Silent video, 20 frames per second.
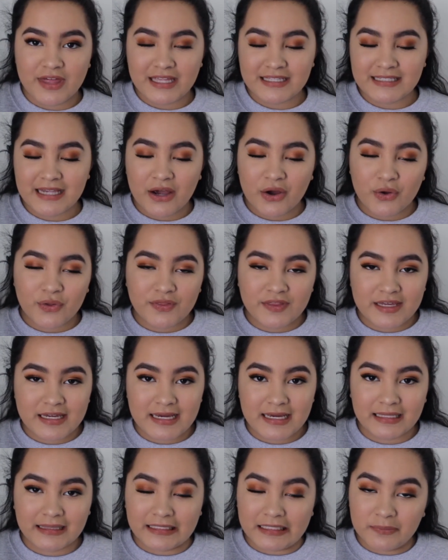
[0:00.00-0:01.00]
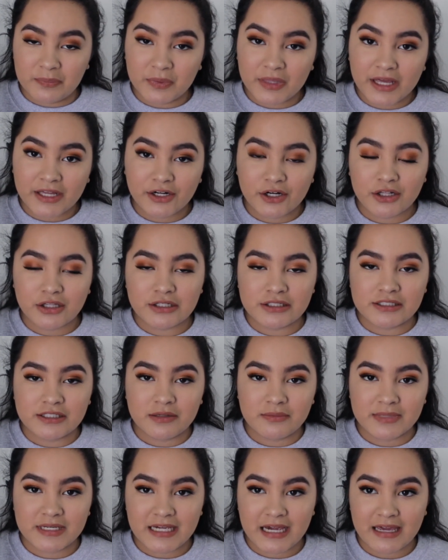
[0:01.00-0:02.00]
that's how the lip liner looks
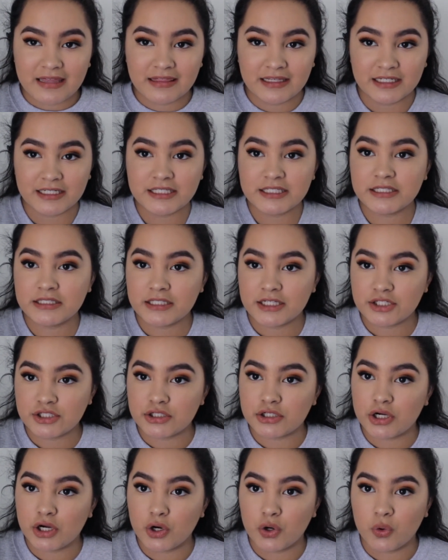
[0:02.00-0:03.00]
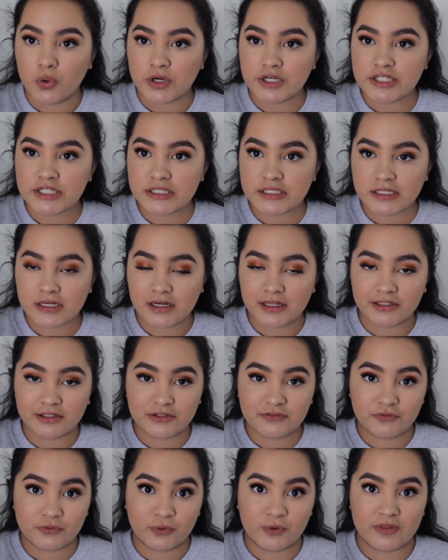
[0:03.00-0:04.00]
on me. I think it's such a gorgeous
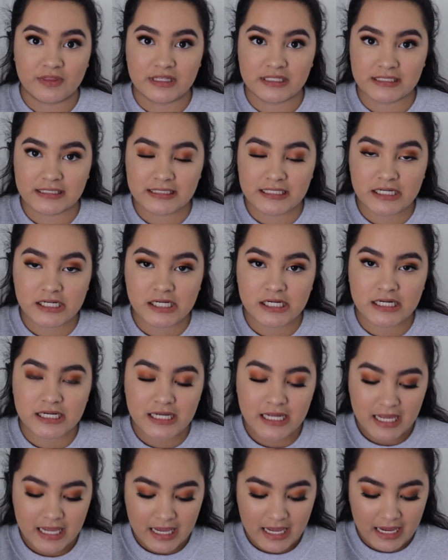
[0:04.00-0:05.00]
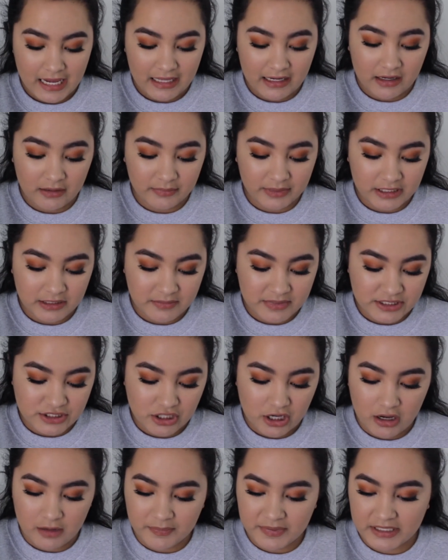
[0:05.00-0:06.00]
color for this look. And I'm gonna be
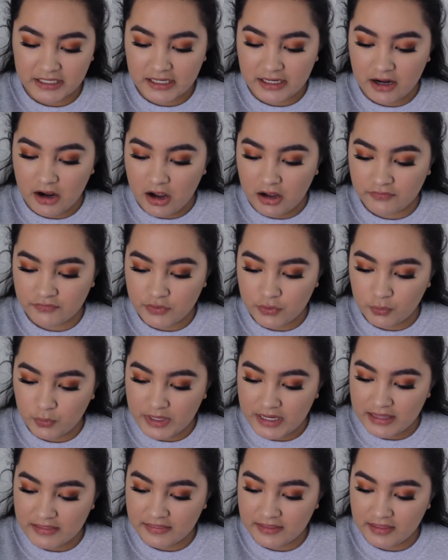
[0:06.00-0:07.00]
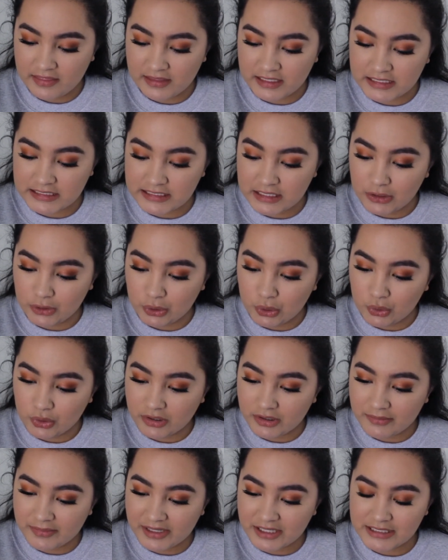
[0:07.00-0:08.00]
topping it off with this
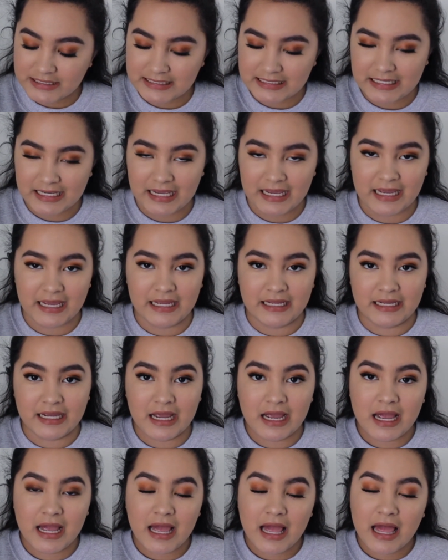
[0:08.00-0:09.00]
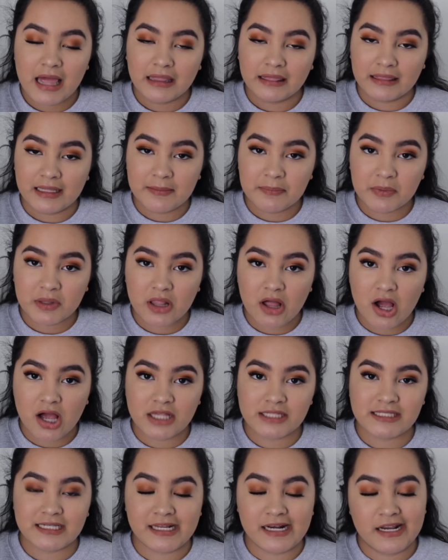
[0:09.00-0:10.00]
Laura Mercier lip
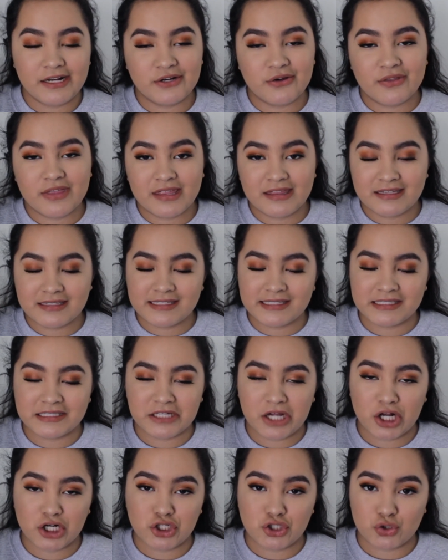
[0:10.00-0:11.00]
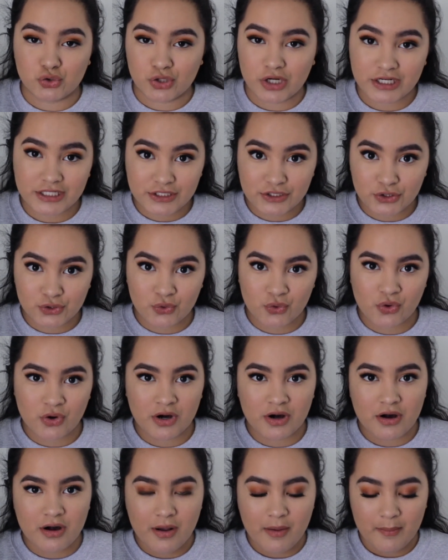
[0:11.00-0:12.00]
gloss. And I know that this is not
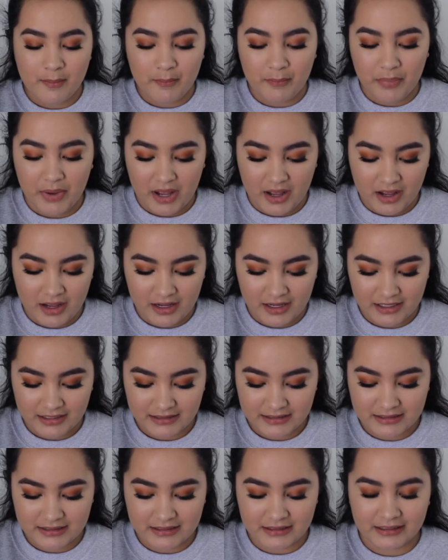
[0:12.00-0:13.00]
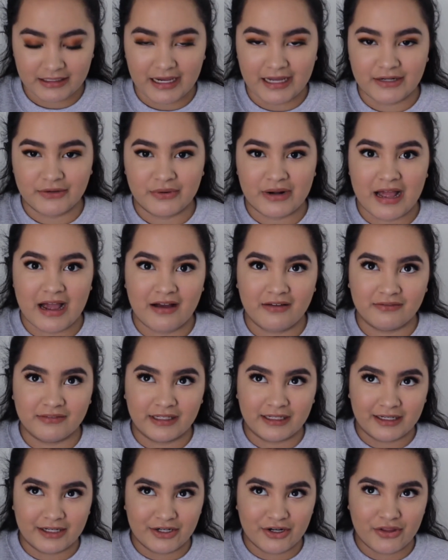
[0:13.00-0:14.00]
drugstore, but I don't have
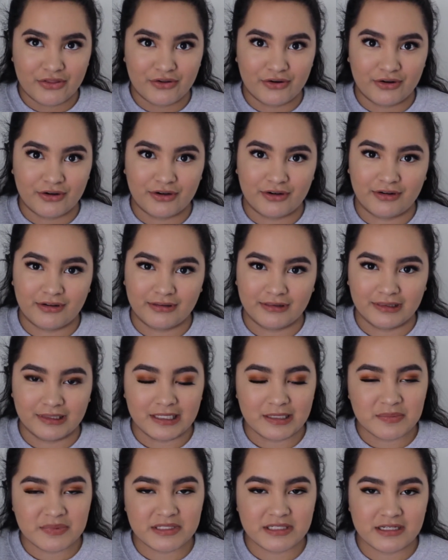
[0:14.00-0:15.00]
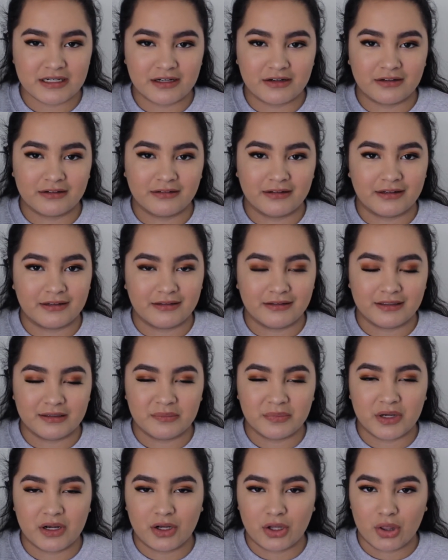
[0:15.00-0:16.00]
like another lipstick or like a
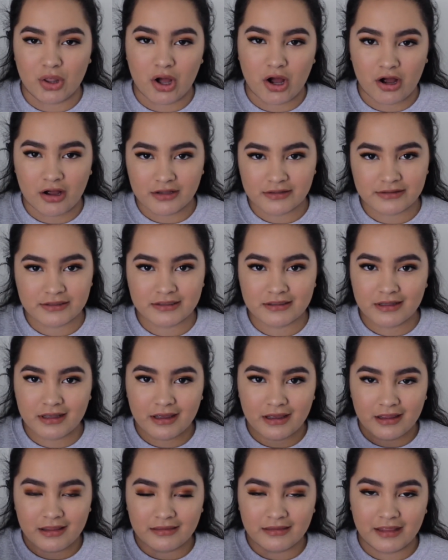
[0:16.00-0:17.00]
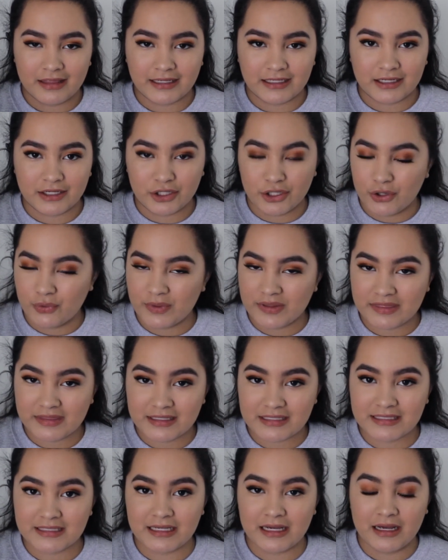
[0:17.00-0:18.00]
lip gloss that I can go with
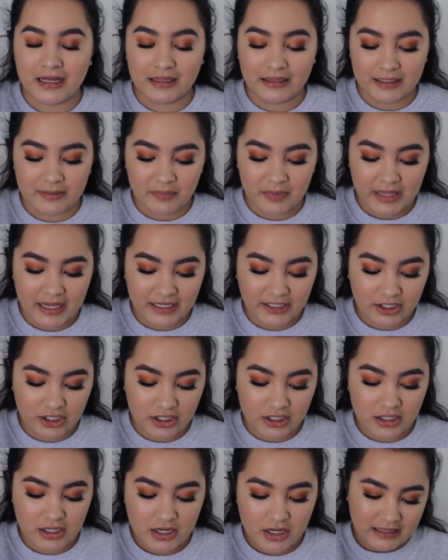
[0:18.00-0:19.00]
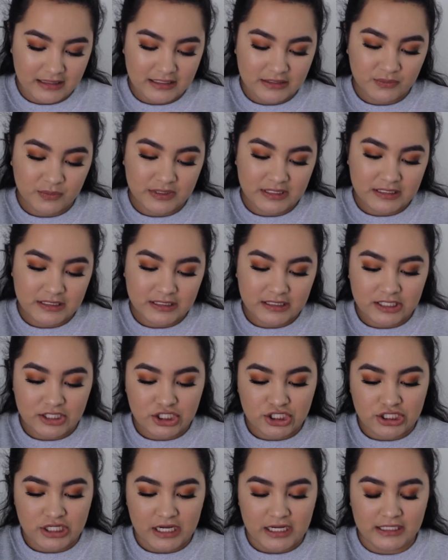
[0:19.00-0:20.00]
this lip liner. And this one is in the
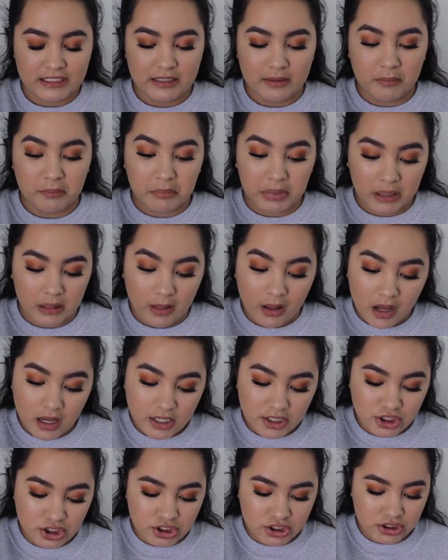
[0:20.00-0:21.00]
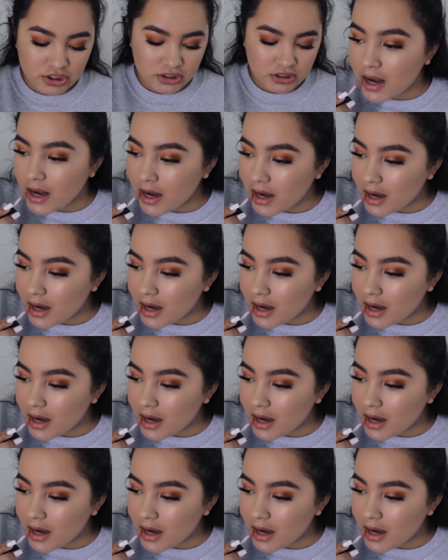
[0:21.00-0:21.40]
shade Blush.